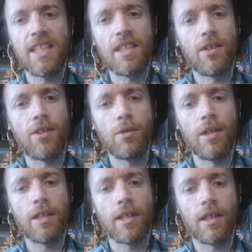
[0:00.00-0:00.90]
he didn't do
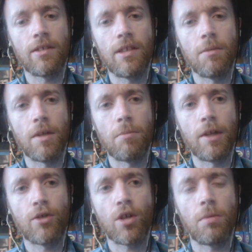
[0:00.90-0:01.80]
anything is he didn't want to bring
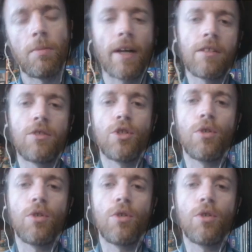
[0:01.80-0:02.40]
trouble back to Joe.